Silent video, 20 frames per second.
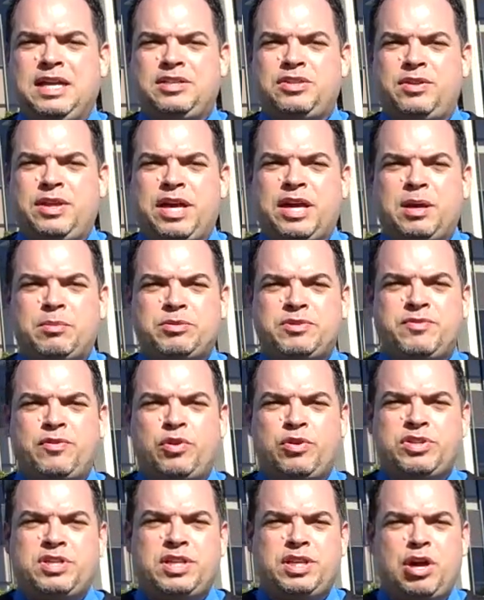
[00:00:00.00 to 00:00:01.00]
So that comes
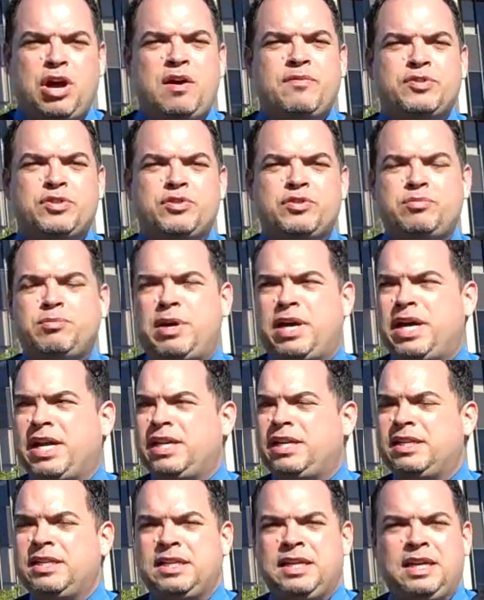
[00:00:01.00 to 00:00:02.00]
first in the officer's mind.